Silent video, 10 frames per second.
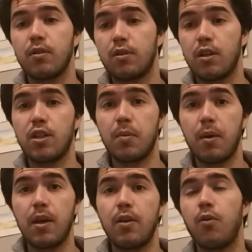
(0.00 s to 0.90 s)
touching
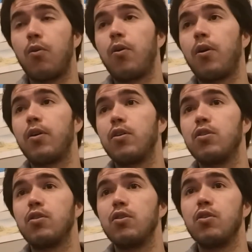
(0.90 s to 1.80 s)
me, or
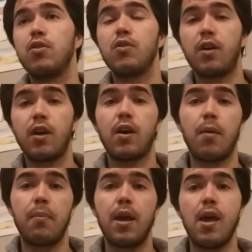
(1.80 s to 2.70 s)
you can
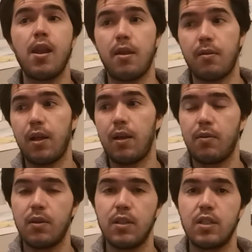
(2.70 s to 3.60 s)
come in and
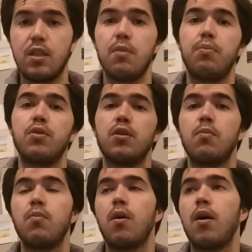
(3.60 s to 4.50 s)
like still put
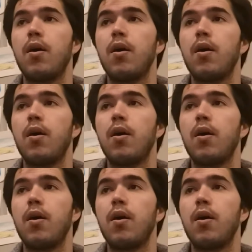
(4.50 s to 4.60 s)
some